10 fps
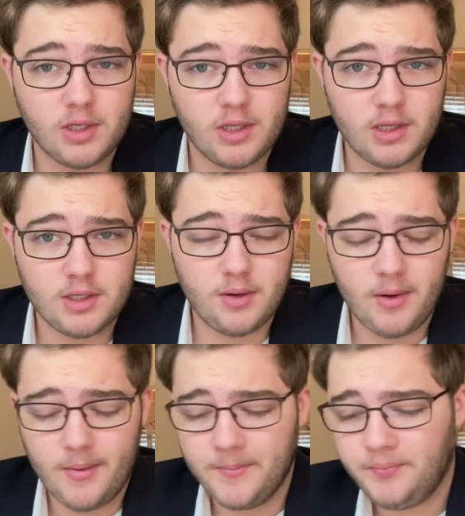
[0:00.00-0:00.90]
to this.
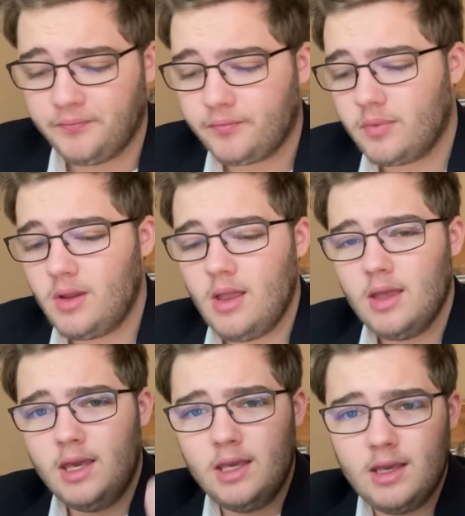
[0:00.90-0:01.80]

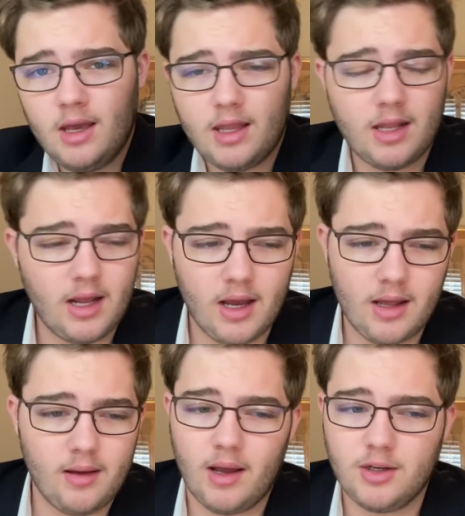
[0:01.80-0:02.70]
And then
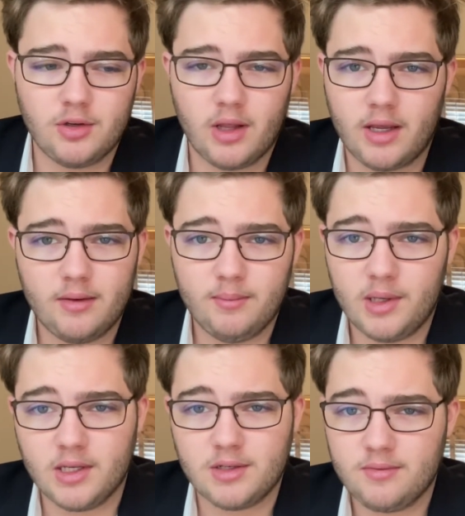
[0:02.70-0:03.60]
I just like,
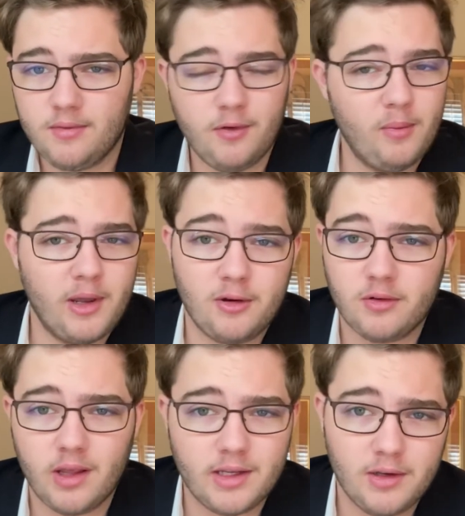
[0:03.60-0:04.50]
because
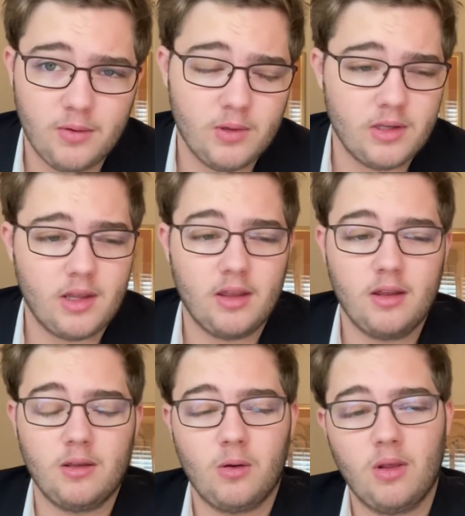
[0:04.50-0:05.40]
filmmakers like to do this, they
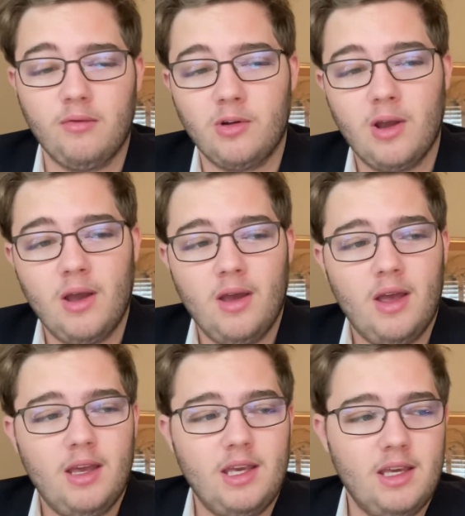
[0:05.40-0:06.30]
think they're clever.
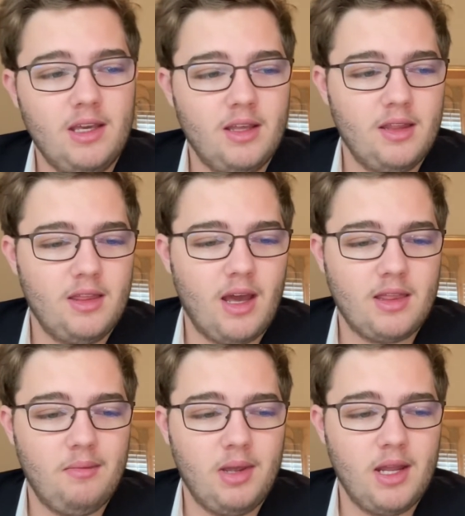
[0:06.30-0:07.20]
At
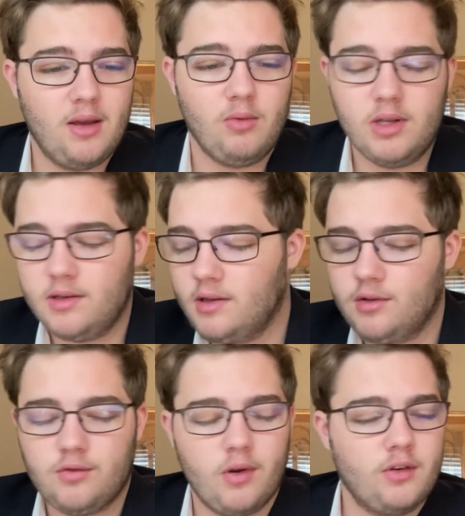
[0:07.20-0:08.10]
the beginning when he's in
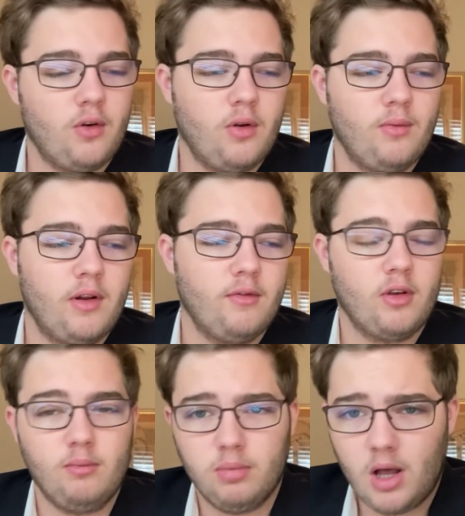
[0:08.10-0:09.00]
this trench coat and whatever,
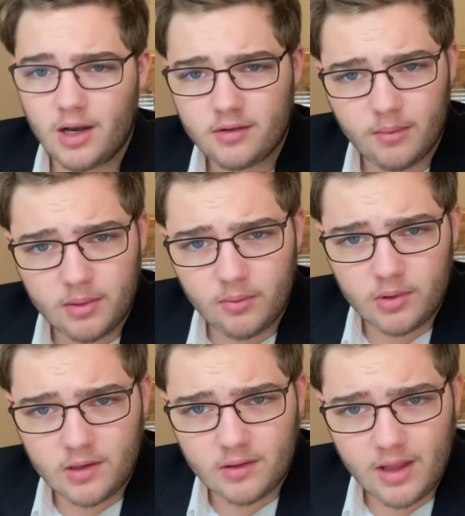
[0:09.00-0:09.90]
he blocks something
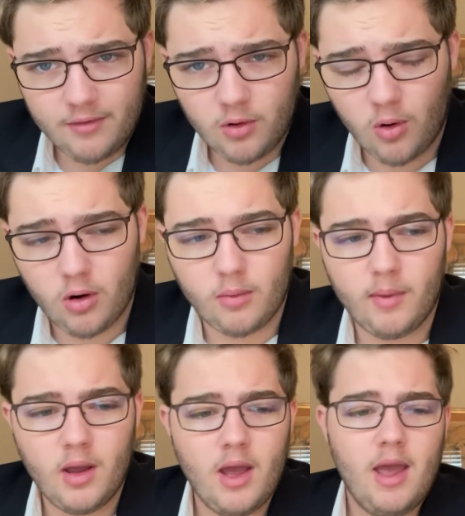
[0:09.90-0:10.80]
with his left arm.
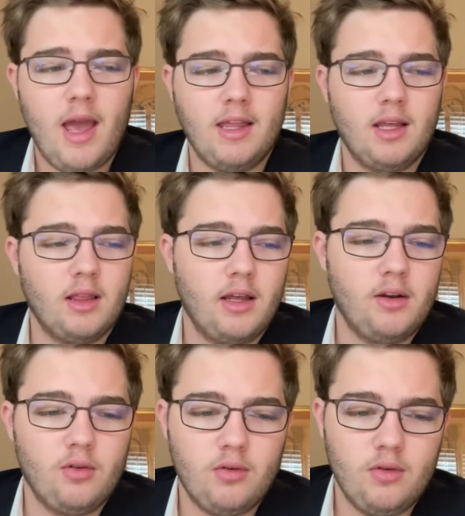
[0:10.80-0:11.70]
And then
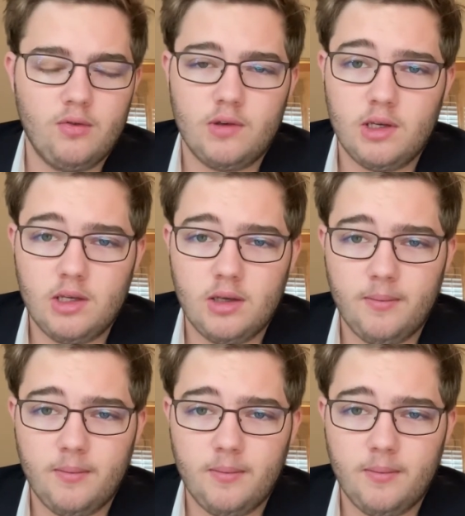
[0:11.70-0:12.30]
later you see,